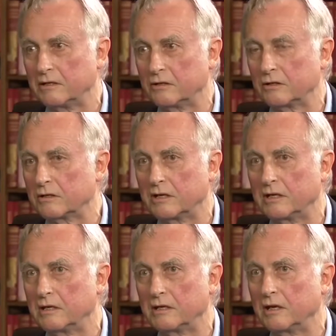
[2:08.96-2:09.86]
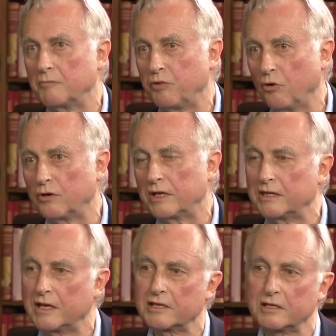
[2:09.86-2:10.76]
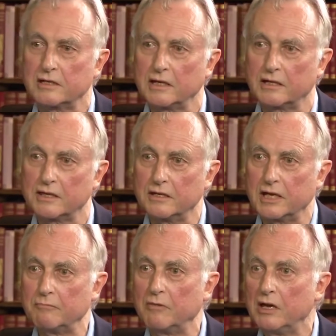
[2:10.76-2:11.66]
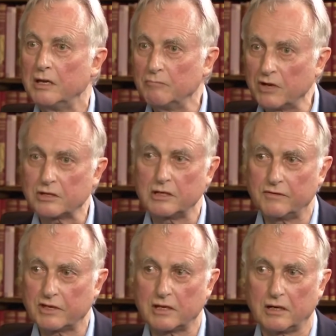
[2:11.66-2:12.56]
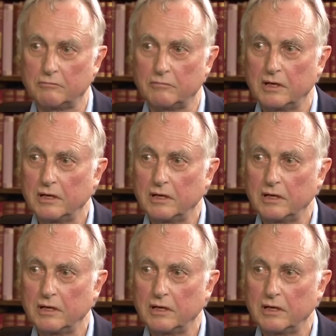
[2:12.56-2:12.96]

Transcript: Look at the appalling things that are done in the name mostly of Islam,